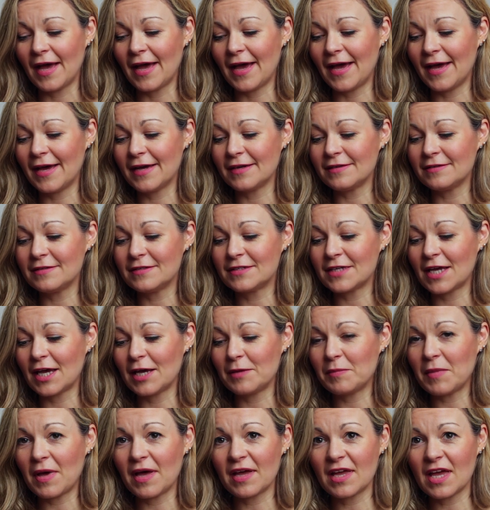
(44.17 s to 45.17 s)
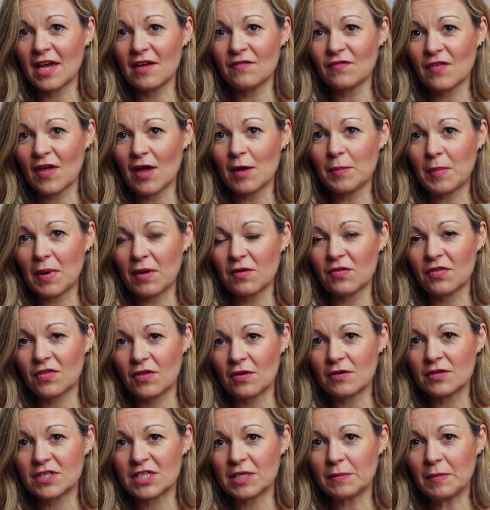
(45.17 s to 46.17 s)
and I gave that about
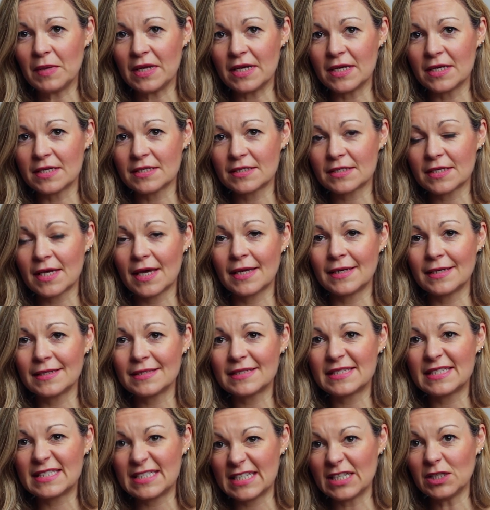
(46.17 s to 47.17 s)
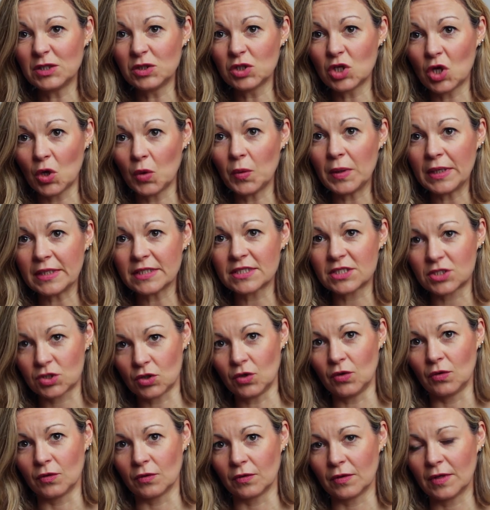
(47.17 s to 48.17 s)
30 minutes and it's still going
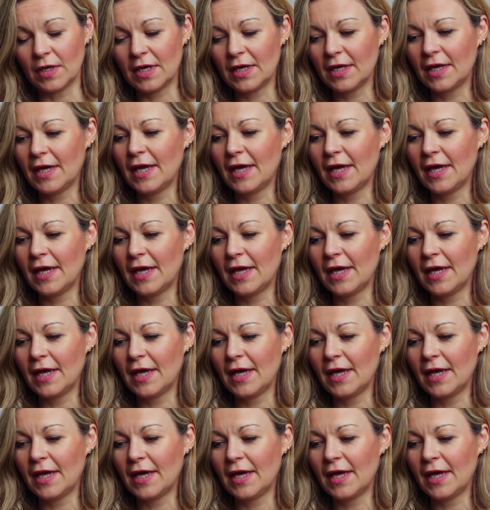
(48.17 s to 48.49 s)
strong.